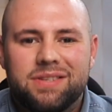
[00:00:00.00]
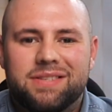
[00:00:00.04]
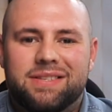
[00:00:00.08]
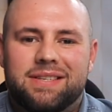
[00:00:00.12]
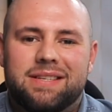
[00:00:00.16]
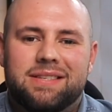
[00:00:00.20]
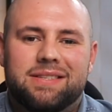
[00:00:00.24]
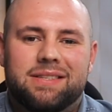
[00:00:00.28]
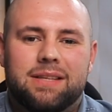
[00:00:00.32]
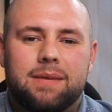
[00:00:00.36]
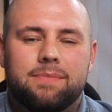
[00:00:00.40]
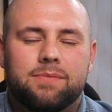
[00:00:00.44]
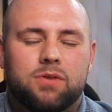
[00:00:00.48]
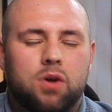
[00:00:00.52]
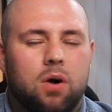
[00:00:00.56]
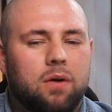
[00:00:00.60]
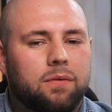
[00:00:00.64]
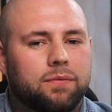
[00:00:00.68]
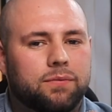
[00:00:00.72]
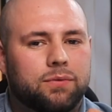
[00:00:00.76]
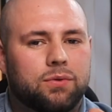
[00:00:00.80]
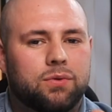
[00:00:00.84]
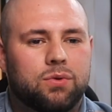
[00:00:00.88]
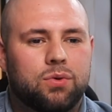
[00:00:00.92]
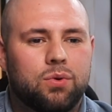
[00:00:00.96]
systems
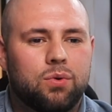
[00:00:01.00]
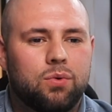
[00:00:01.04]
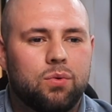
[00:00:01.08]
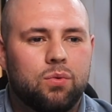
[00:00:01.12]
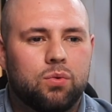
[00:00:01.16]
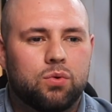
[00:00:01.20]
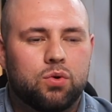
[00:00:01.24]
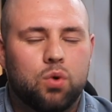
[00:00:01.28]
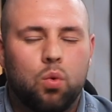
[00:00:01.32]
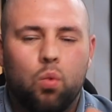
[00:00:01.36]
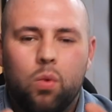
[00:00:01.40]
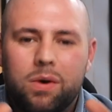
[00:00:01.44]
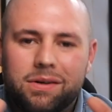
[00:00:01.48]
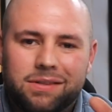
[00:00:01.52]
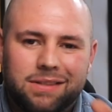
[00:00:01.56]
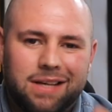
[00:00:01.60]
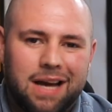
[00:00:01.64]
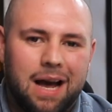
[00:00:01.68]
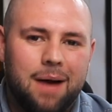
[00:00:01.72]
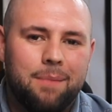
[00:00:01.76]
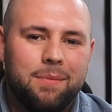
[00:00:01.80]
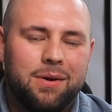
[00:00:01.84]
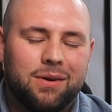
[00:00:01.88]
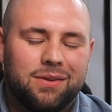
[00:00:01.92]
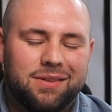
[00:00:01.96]
of to what's
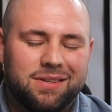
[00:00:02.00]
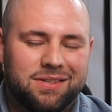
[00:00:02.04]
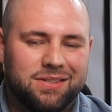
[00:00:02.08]
coming on the